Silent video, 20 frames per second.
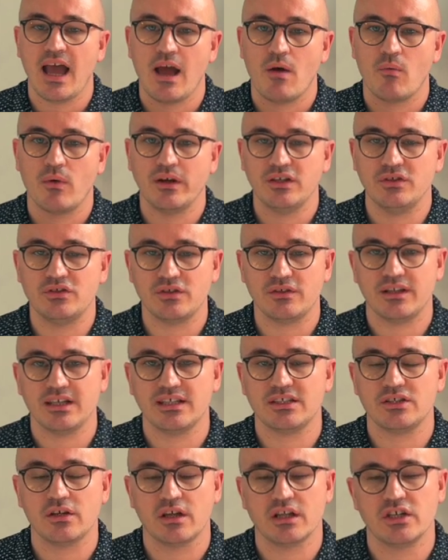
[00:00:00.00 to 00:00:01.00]
When you do
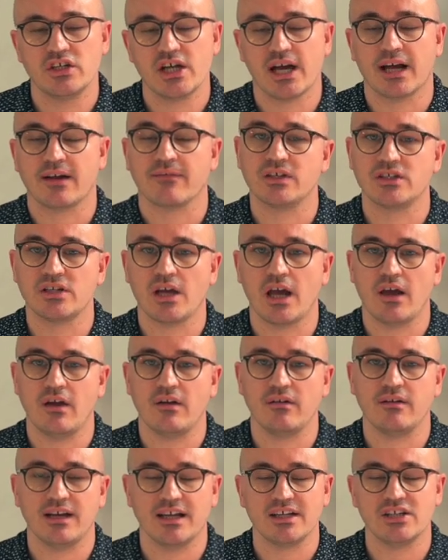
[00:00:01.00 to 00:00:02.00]
this, you can check for
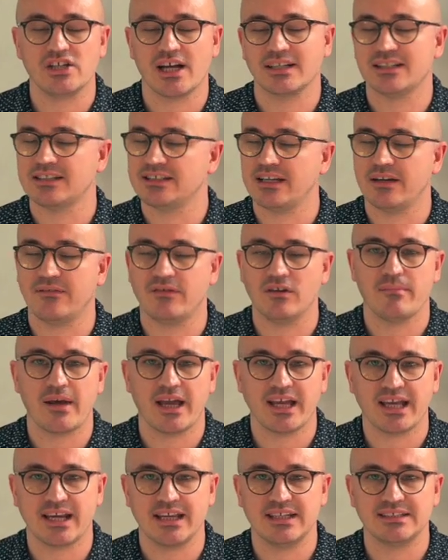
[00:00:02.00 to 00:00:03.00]
tone and check to see if you
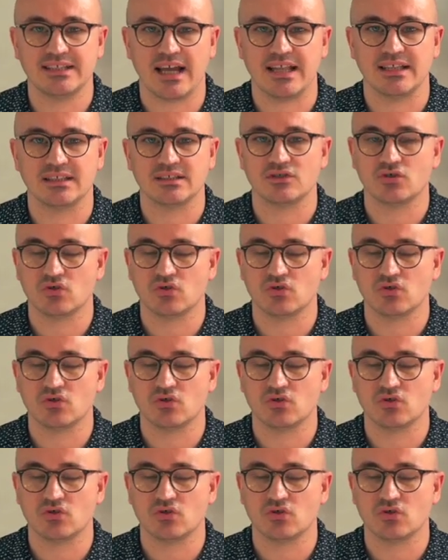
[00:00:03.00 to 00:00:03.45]
make any sense.